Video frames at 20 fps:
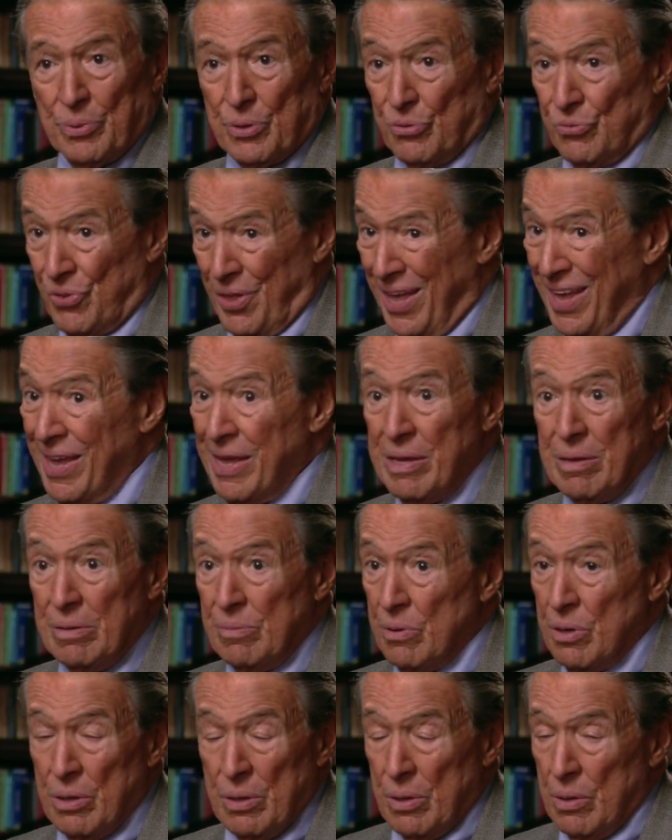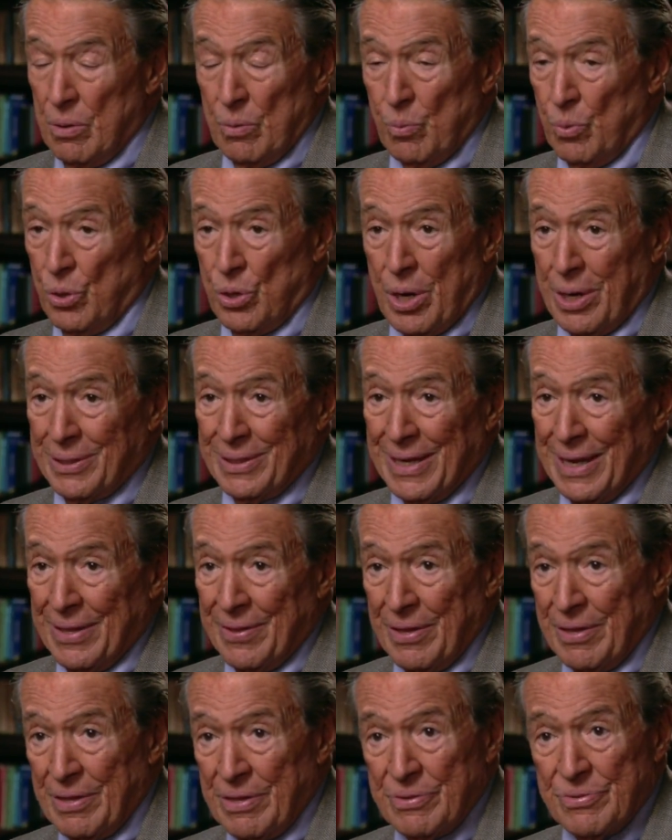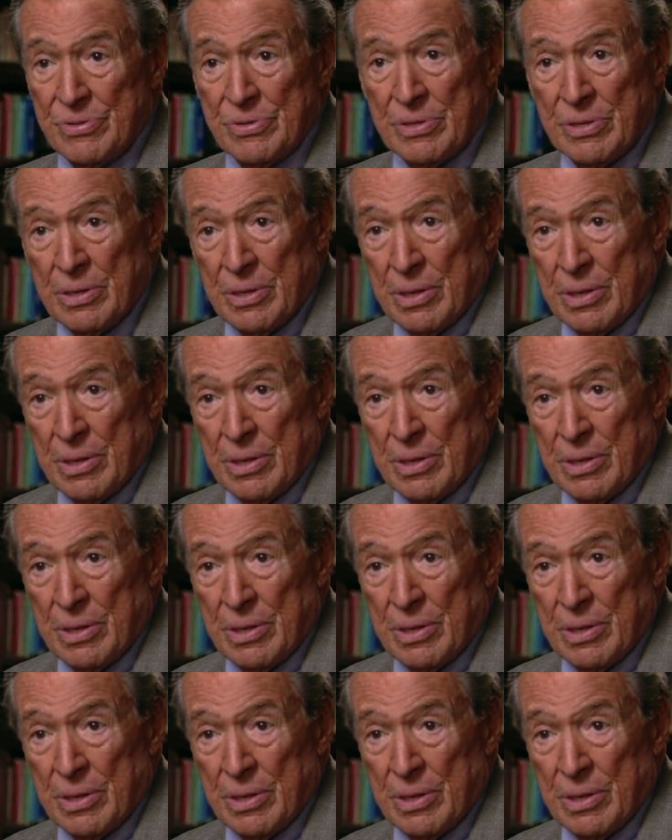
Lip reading: Because they were not getting